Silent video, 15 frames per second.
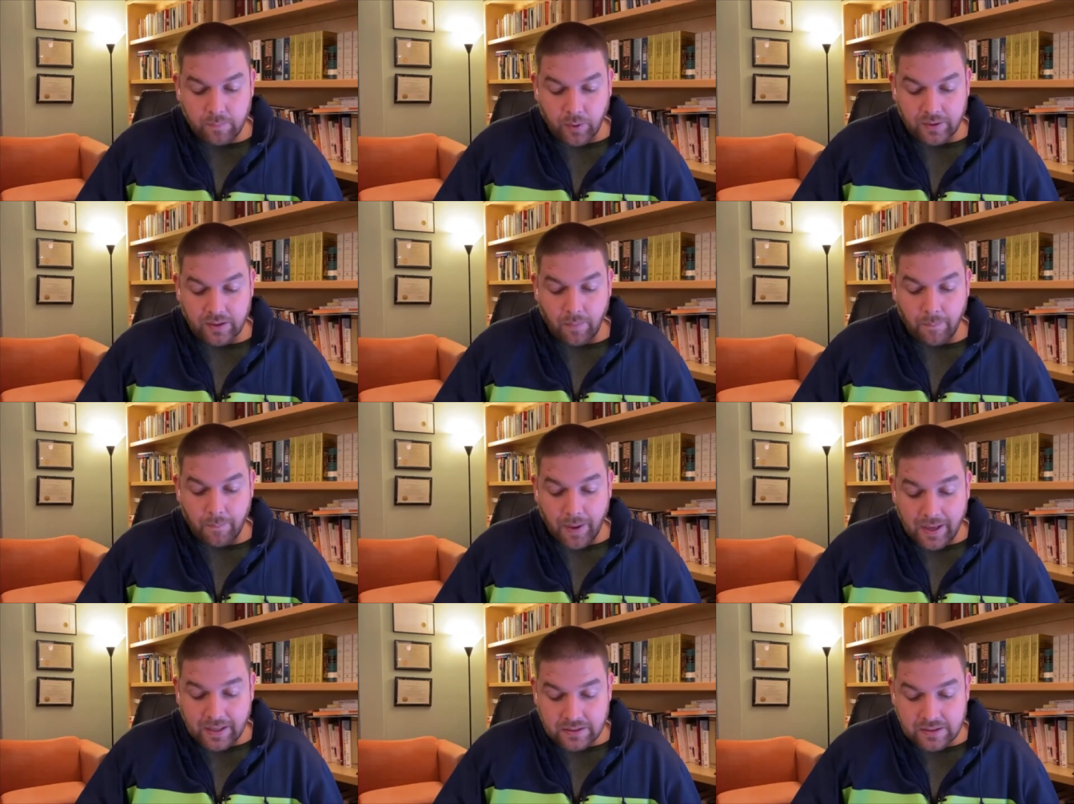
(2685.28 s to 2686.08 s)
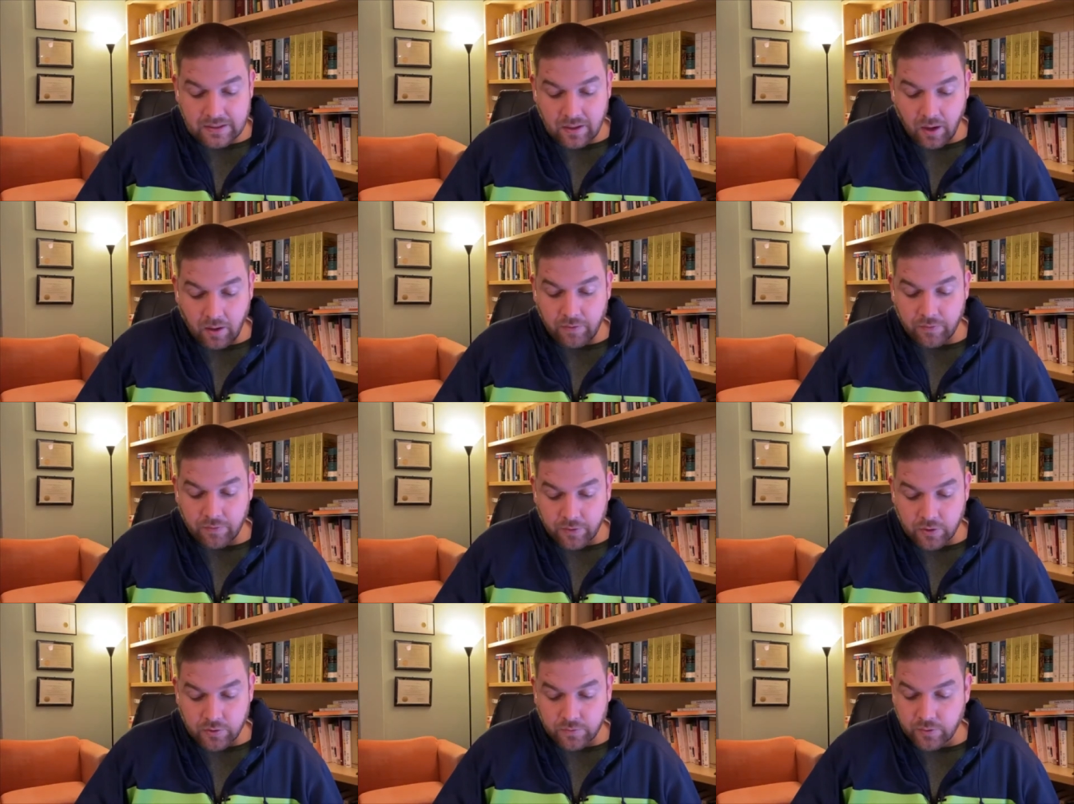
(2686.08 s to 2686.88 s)
Bring the best of the
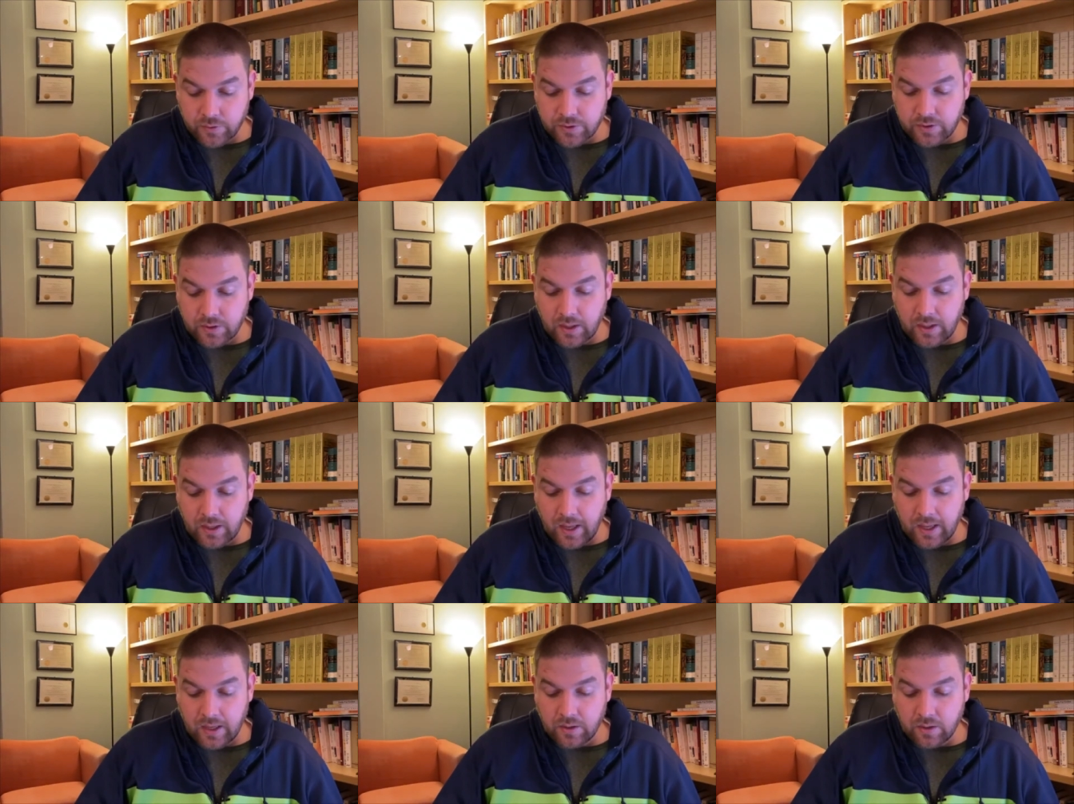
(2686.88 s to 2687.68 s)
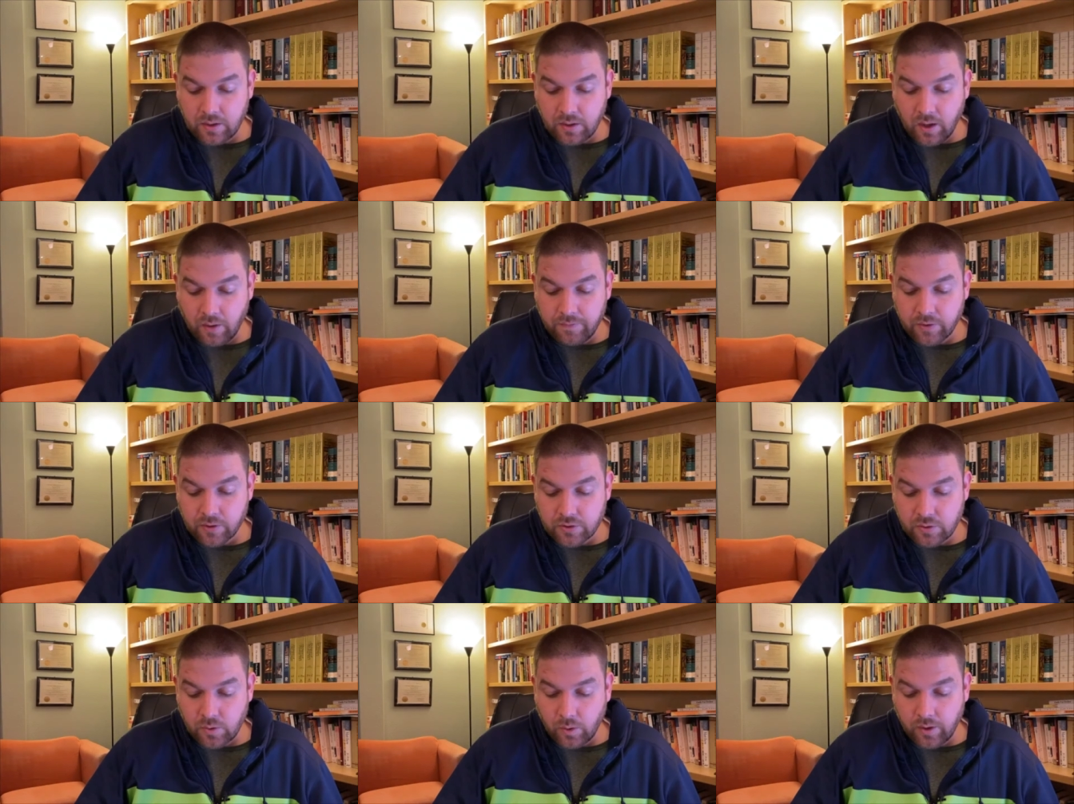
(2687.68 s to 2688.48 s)
first fruits and of your
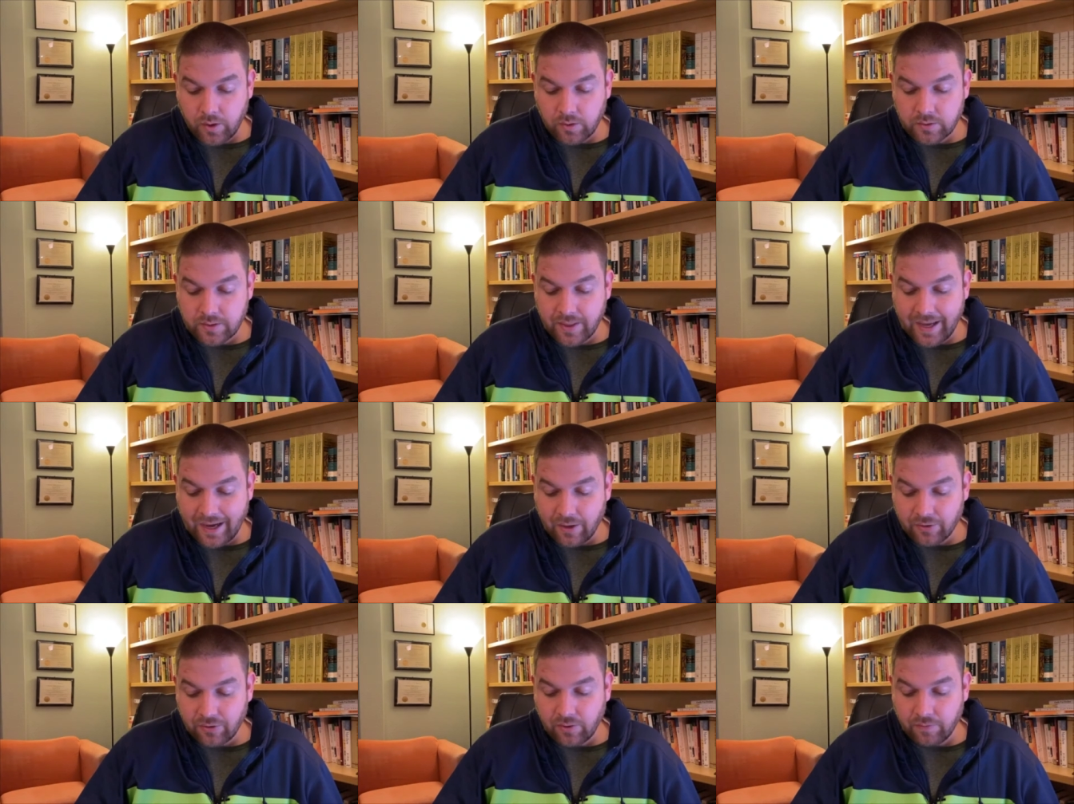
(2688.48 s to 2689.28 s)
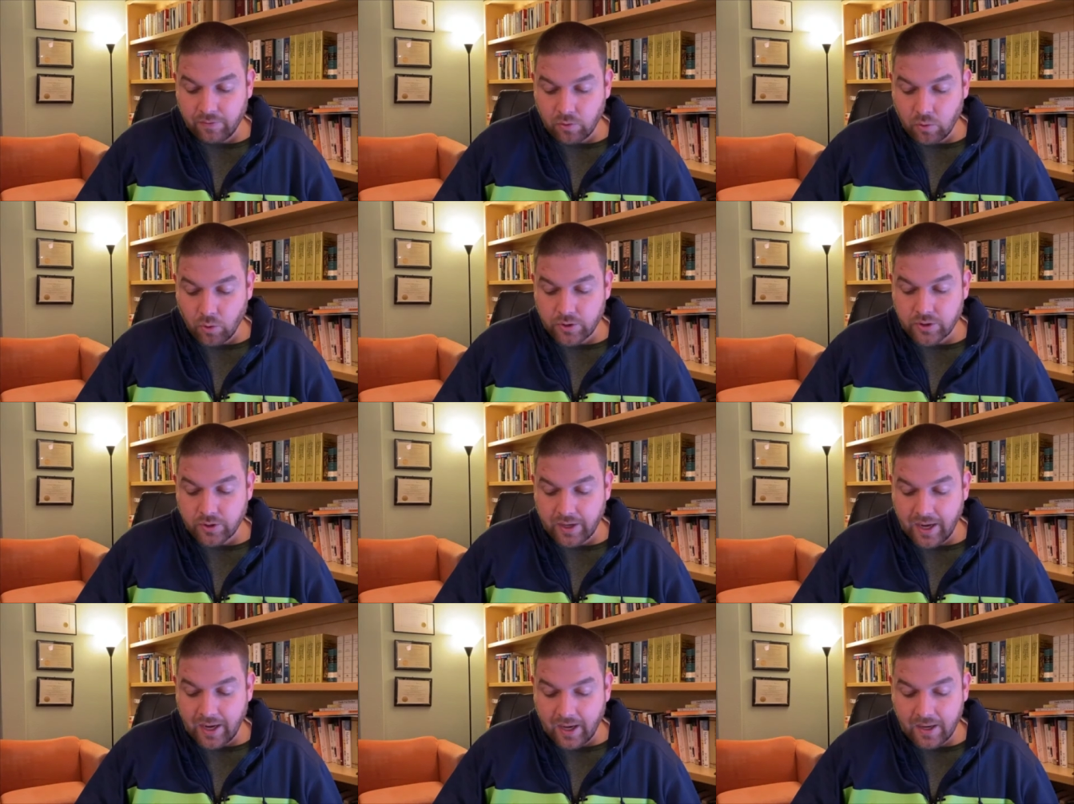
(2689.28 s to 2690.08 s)
soil to the house of the Lord your
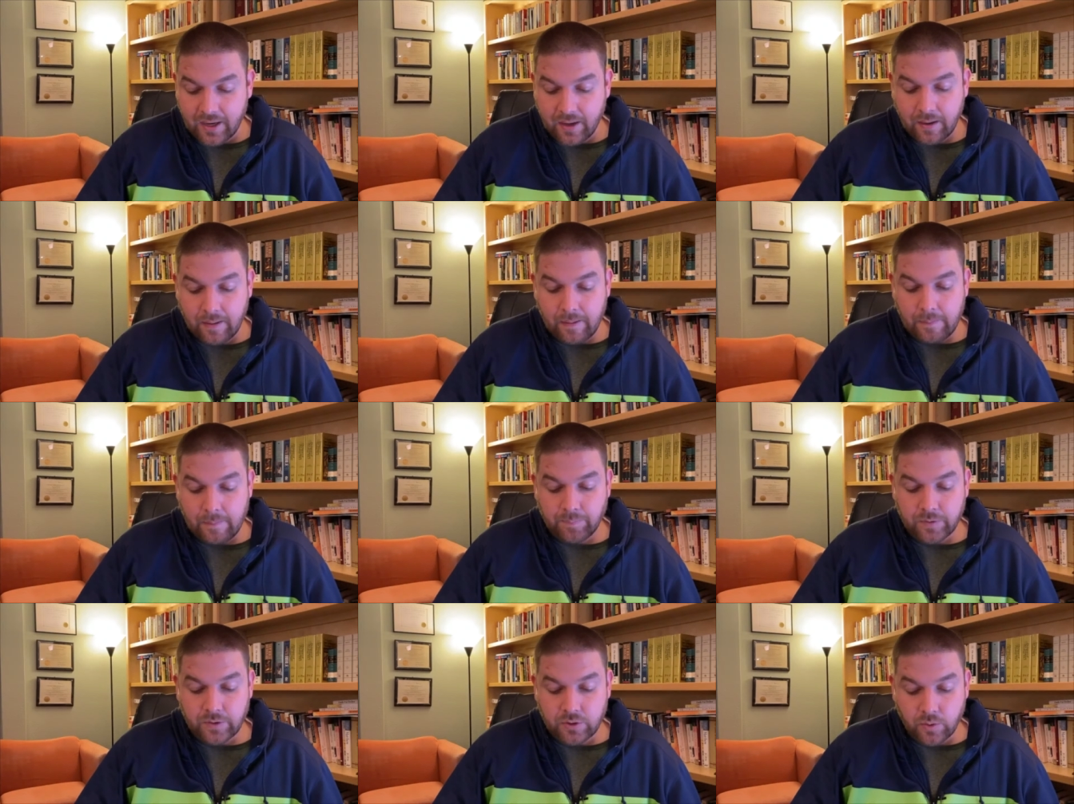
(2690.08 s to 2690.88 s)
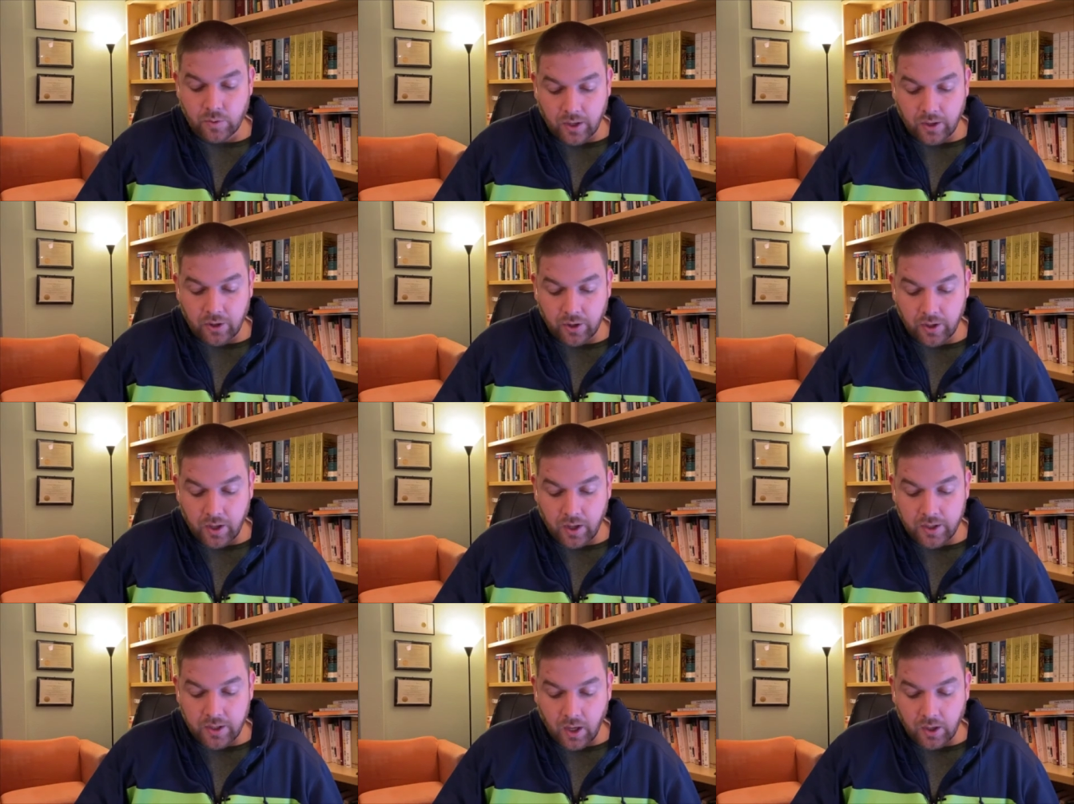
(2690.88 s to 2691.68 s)
God. Do not cook
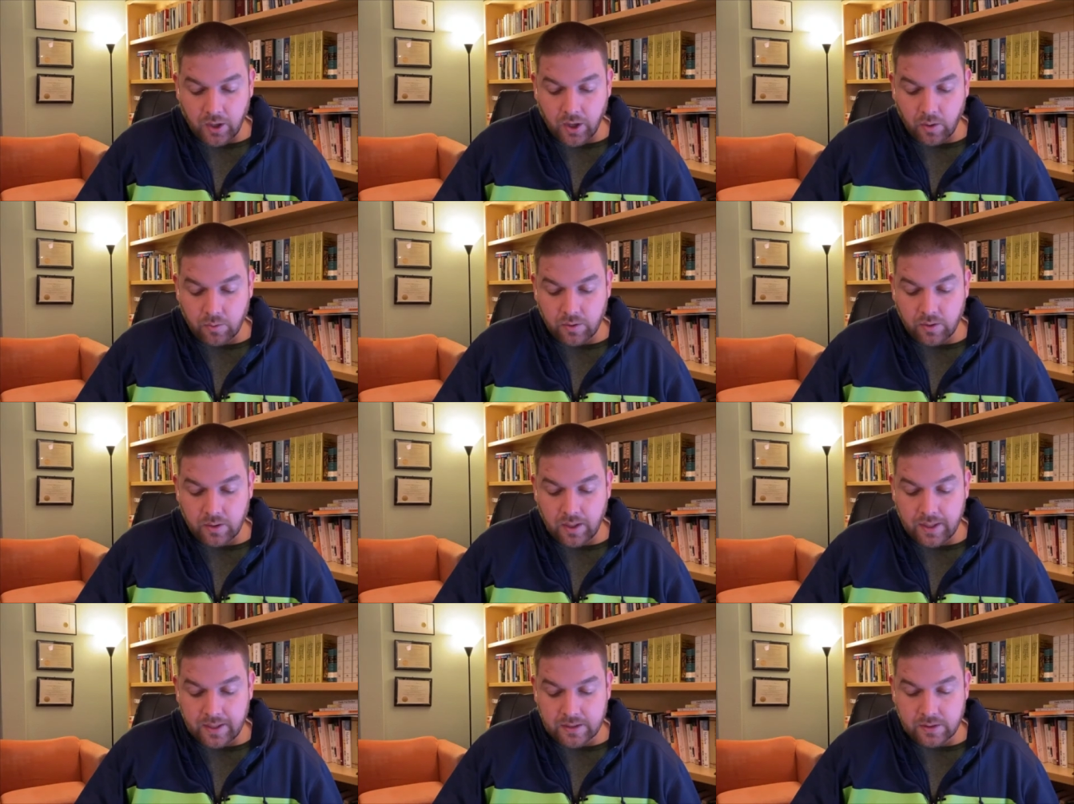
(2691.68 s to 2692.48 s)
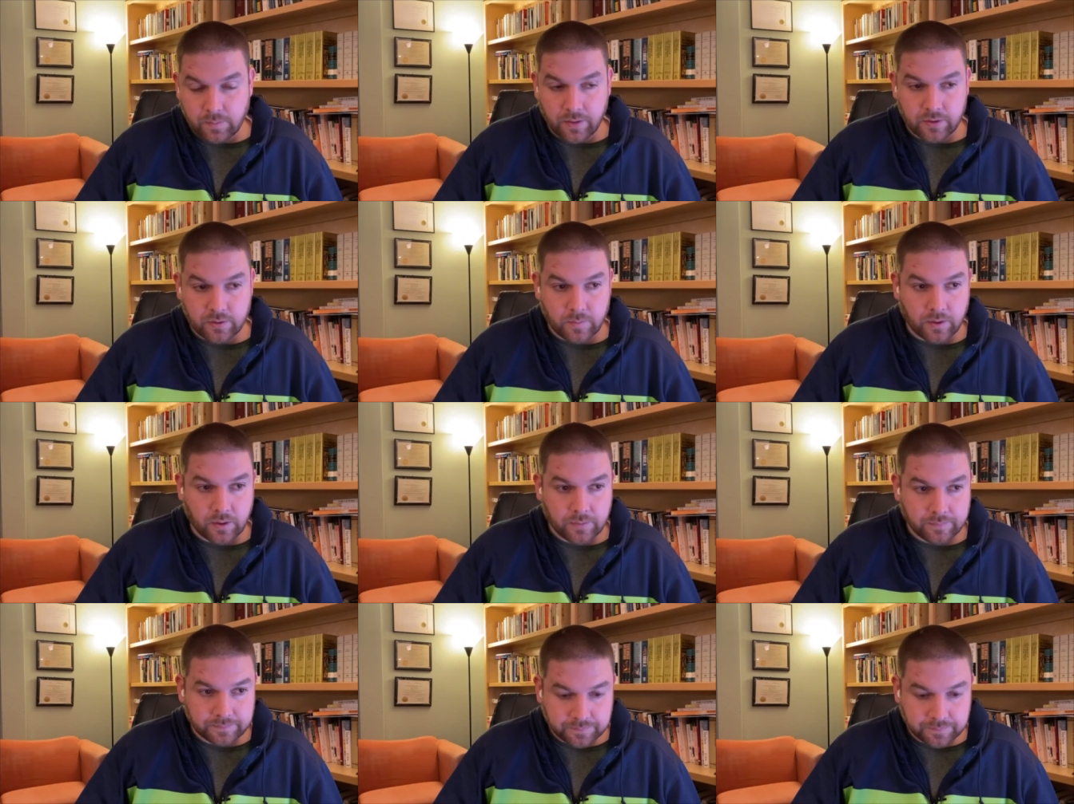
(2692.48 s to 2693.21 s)
a young goat in its mother's milk.